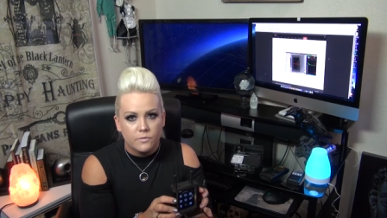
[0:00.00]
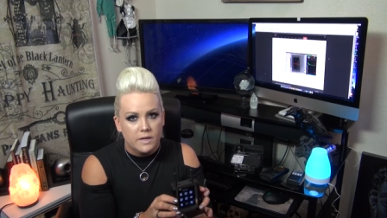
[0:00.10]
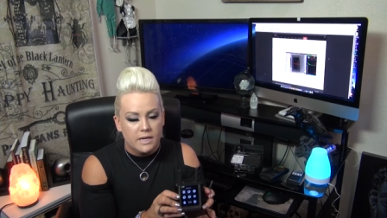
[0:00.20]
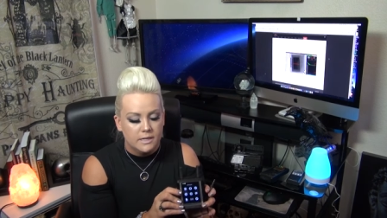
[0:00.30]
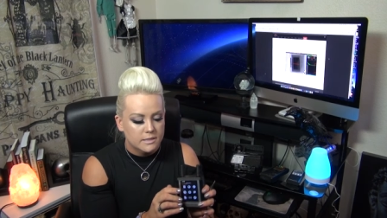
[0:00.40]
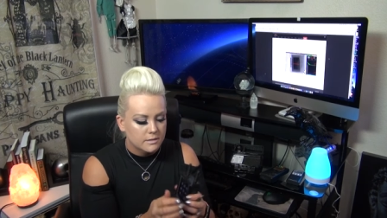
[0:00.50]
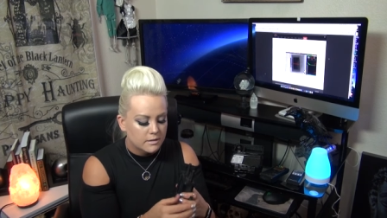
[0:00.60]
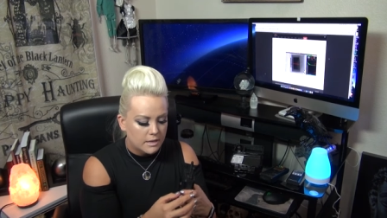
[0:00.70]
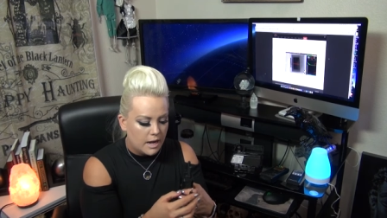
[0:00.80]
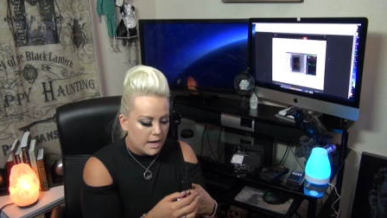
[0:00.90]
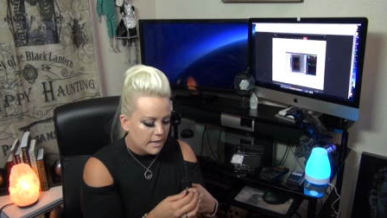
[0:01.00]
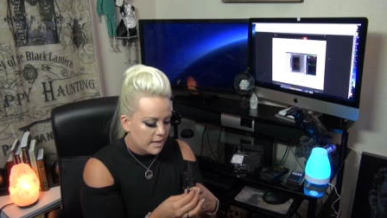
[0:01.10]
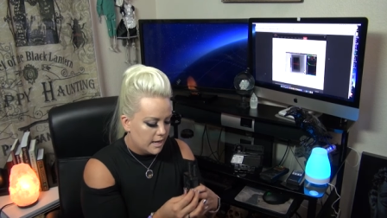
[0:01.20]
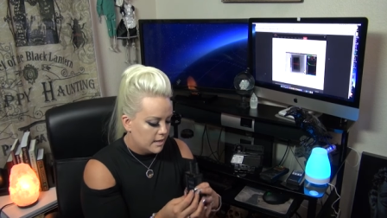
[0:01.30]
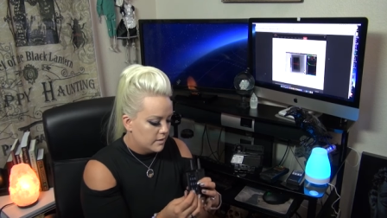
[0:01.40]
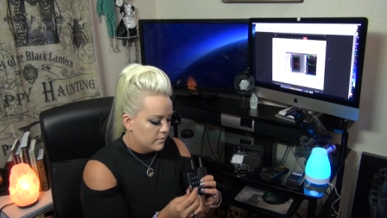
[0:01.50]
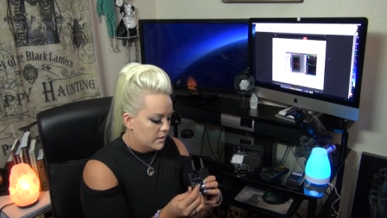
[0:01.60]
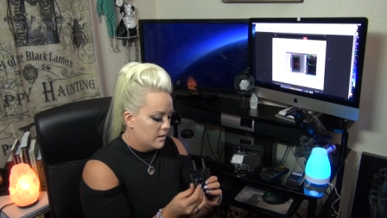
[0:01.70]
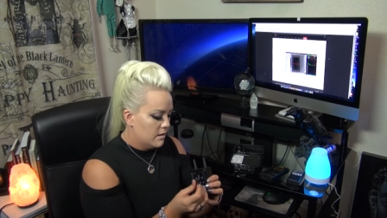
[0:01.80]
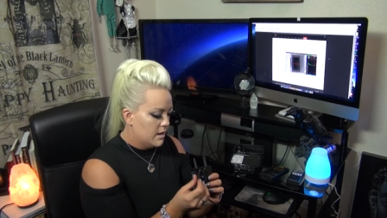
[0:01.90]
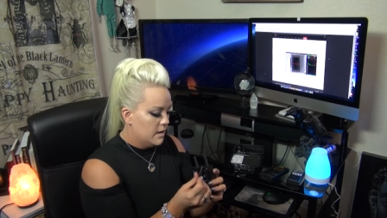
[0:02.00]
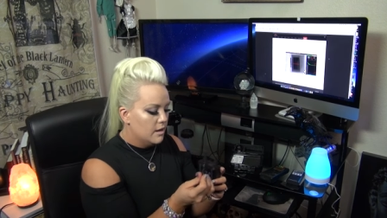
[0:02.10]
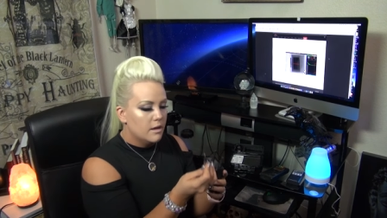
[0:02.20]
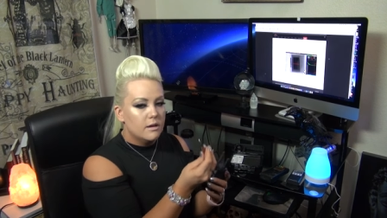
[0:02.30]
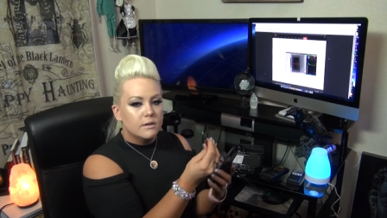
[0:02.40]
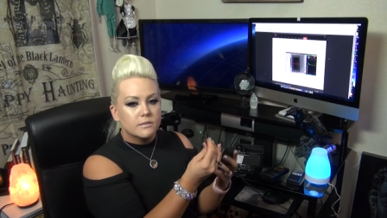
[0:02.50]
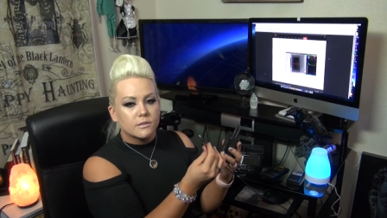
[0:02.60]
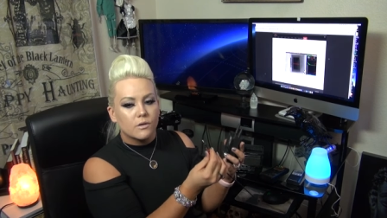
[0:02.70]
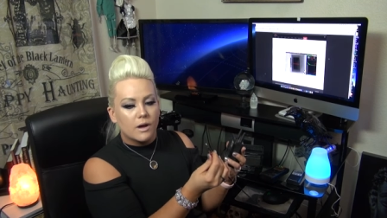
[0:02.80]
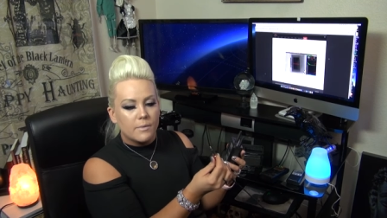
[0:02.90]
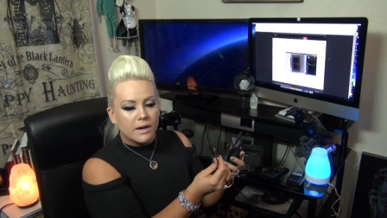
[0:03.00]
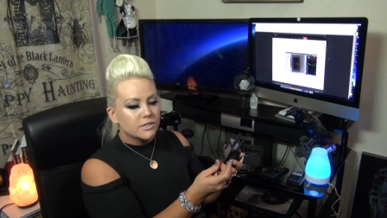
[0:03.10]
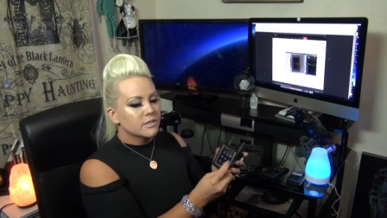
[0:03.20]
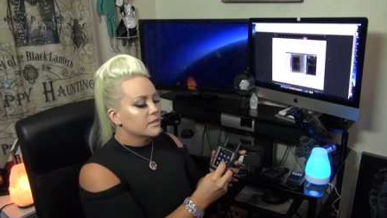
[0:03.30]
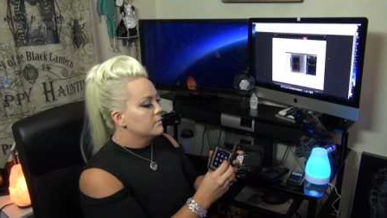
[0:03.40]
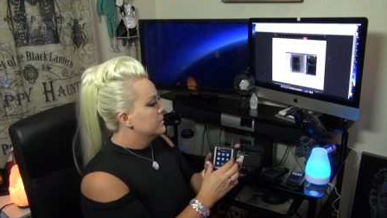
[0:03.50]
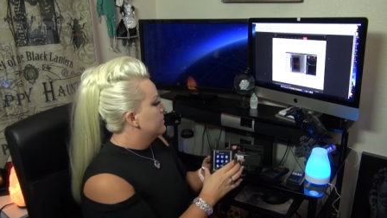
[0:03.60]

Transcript: faint that I can't even hear it. So I'm actually going to be